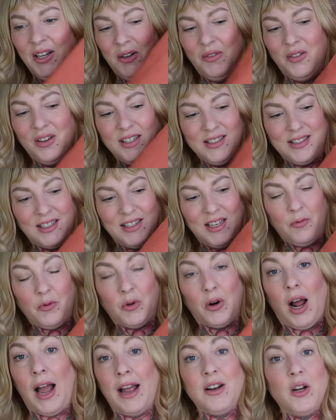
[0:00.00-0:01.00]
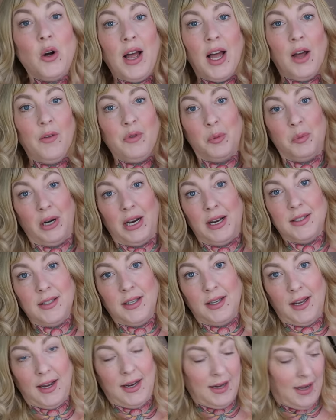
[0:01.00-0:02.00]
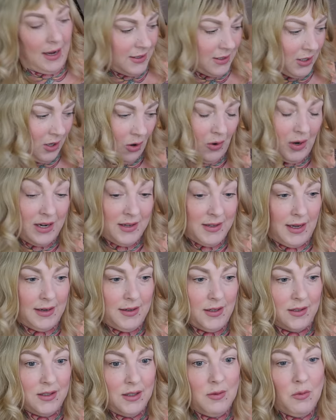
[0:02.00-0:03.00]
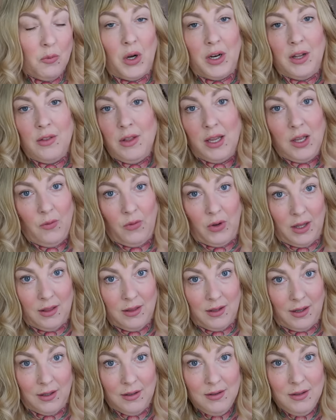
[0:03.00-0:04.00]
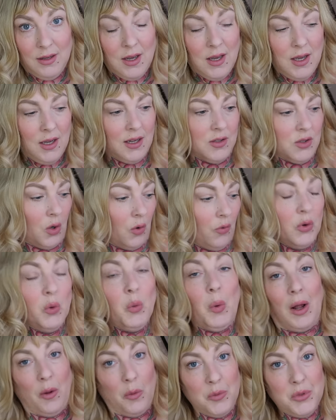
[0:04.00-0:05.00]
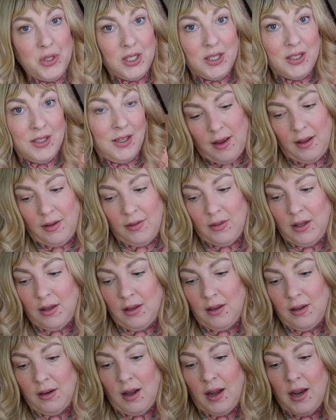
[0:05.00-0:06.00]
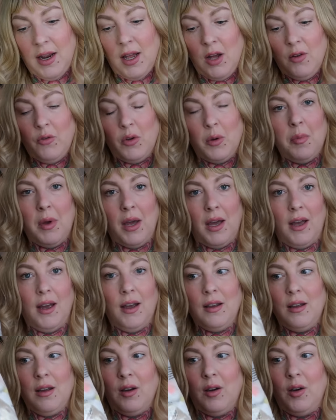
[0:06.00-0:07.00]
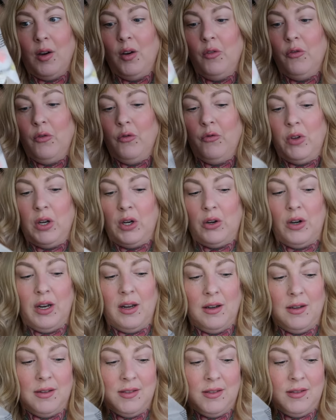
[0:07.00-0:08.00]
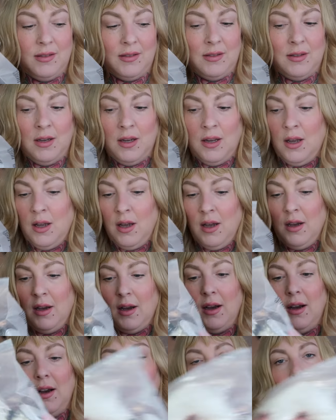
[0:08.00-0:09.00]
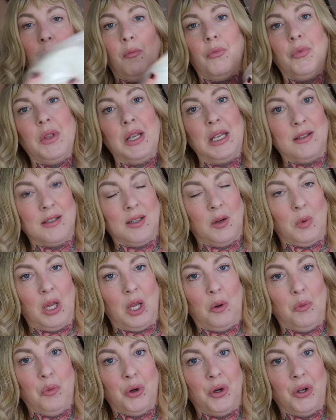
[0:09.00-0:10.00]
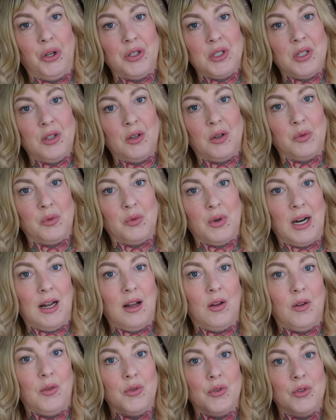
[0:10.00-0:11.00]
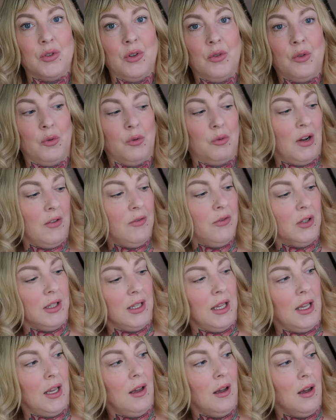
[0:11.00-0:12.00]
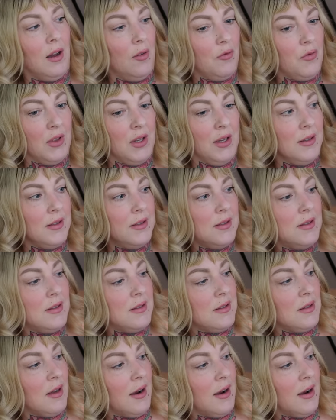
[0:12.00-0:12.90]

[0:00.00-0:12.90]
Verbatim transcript: What is the name for? I don't have the brain today. I don't. It, it doesn't want to think of anything. It's overwhelmed. And then I have a bag of various um, things that we can put around the ruffling of this.